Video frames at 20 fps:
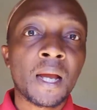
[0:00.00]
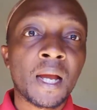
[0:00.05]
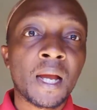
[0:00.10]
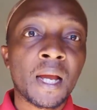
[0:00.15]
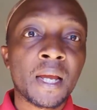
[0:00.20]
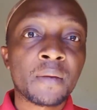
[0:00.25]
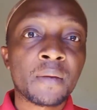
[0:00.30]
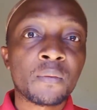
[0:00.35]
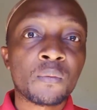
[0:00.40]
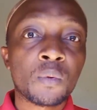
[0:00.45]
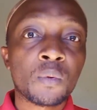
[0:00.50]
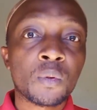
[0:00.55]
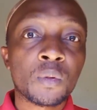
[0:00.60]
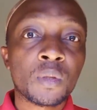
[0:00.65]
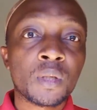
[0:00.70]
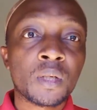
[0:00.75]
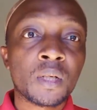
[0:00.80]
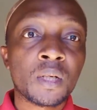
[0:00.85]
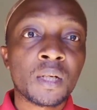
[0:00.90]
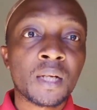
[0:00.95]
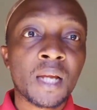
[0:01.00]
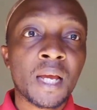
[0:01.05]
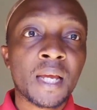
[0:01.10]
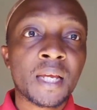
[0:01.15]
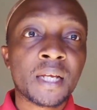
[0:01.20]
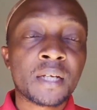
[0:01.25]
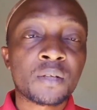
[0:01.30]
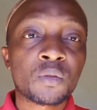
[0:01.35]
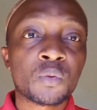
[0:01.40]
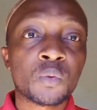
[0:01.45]
I would
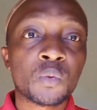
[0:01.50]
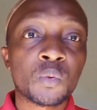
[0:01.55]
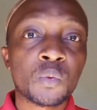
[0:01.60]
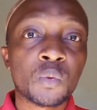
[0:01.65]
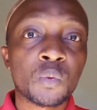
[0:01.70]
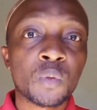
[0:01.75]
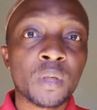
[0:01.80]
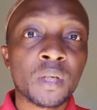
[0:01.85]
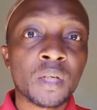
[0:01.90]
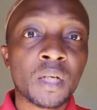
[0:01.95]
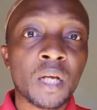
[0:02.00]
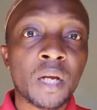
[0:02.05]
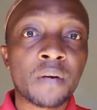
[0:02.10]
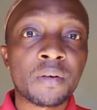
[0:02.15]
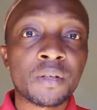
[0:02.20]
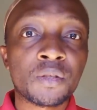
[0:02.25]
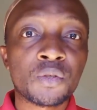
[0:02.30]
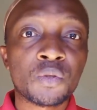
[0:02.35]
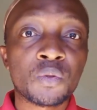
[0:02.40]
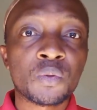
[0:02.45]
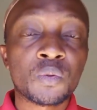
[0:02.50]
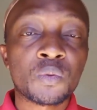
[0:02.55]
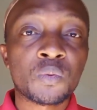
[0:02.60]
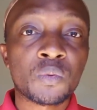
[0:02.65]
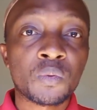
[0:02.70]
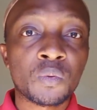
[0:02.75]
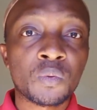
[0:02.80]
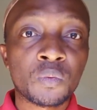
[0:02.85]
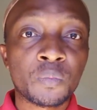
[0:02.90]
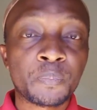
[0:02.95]
like to encourage you
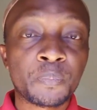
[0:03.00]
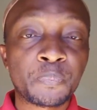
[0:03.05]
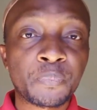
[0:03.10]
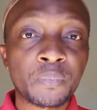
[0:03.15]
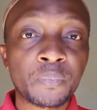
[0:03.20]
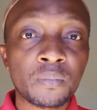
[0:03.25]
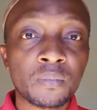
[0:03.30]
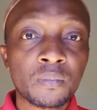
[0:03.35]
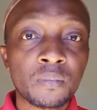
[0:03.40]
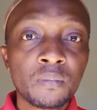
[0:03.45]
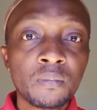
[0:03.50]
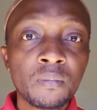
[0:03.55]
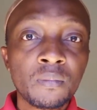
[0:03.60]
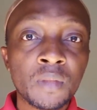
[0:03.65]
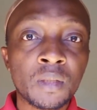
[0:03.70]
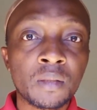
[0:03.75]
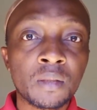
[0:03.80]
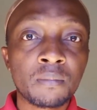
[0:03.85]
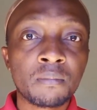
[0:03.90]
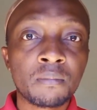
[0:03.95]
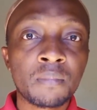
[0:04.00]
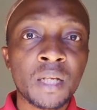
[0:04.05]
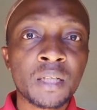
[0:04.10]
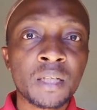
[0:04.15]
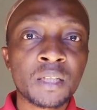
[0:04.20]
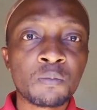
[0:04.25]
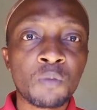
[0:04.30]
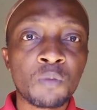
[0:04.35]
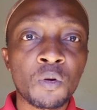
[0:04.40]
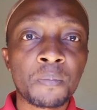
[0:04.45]
to
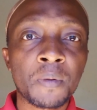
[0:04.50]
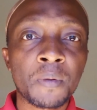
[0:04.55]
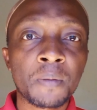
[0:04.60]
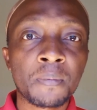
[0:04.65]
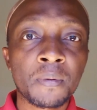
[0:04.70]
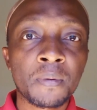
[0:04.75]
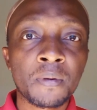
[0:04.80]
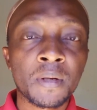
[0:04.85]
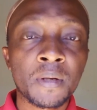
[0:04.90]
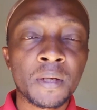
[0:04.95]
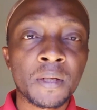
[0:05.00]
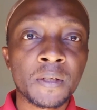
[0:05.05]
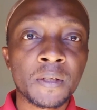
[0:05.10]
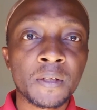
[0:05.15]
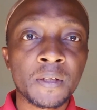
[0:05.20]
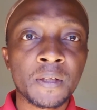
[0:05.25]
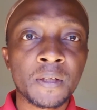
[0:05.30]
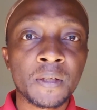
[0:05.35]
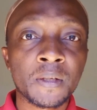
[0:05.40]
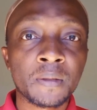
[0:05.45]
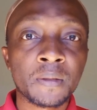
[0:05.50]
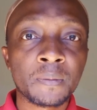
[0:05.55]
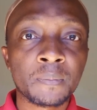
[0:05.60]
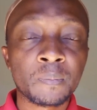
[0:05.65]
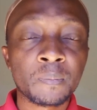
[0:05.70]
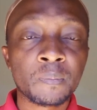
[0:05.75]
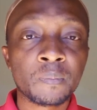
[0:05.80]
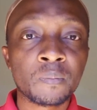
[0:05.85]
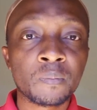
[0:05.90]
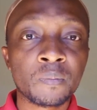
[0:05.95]
bless more people and
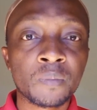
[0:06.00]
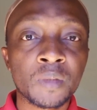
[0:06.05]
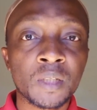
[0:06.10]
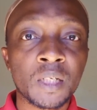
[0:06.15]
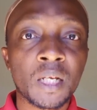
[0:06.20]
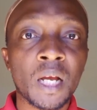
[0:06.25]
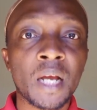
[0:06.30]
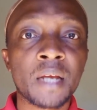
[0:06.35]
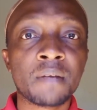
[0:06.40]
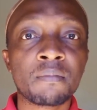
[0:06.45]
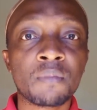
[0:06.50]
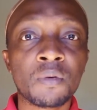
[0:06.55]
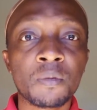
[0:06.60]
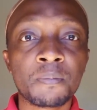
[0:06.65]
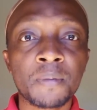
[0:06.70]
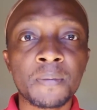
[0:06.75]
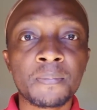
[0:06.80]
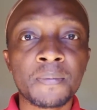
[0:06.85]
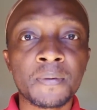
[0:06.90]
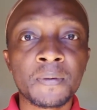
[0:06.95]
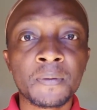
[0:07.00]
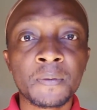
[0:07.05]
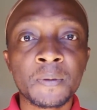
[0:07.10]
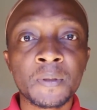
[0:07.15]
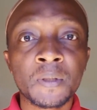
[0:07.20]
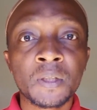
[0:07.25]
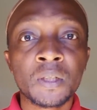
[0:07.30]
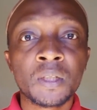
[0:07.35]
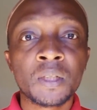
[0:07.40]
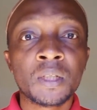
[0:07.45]
guide more people,
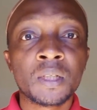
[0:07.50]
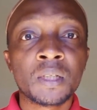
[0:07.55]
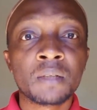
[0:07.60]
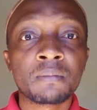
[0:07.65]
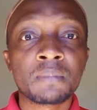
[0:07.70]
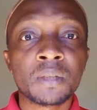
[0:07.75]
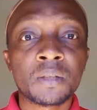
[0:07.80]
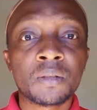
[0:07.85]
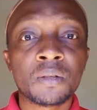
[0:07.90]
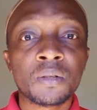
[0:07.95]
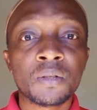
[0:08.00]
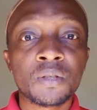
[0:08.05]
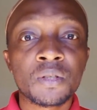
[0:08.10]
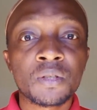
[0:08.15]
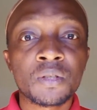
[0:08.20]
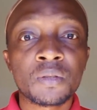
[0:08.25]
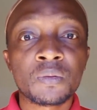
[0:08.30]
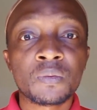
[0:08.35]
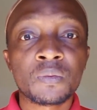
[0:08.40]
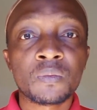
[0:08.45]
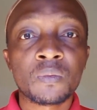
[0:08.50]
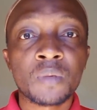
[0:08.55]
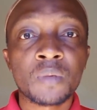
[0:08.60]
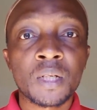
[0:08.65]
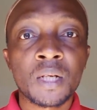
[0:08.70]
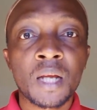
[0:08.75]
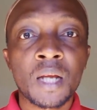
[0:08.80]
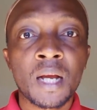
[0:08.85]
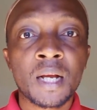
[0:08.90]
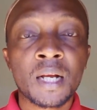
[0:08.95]
because
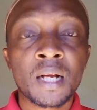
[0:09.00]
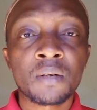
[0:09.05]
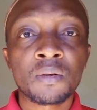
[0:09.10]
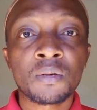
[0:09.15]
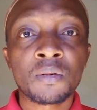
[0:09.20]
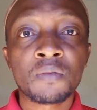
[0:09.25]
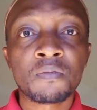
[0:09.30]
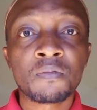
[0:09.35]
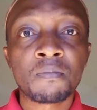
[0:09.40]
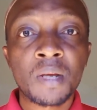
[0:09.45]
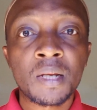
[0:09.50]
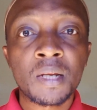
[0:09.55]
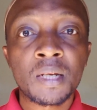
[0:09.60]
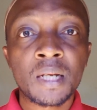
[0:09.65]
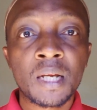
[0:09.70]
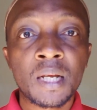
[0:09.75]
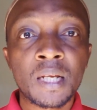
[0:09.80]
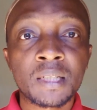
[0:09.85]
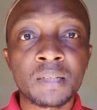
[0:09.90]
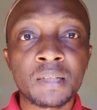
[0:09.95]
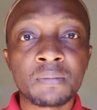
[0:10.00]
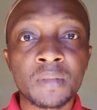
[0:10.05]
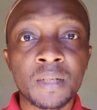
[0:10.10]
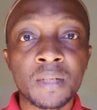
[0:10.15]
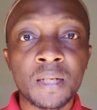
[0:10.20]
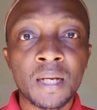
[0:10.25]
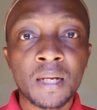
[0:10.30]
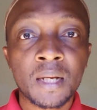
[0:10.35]
we lack a lot of mentors and we